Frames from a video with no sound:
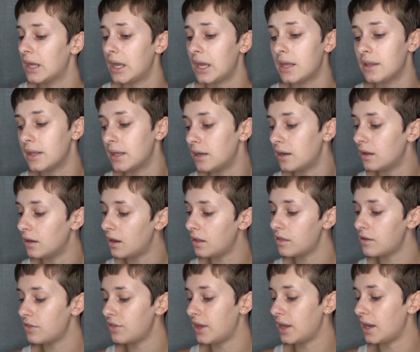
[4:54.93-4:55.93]
And then
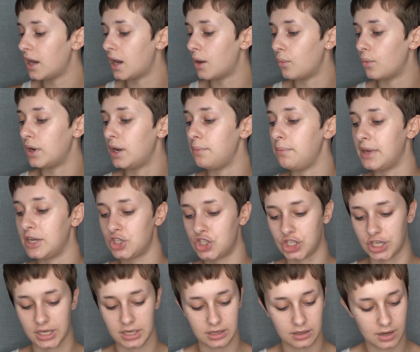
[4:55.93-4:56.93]
another thing I want to
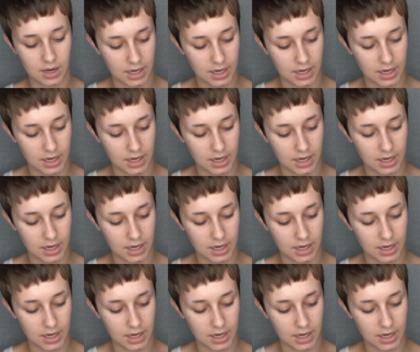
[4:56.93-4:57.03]
mention,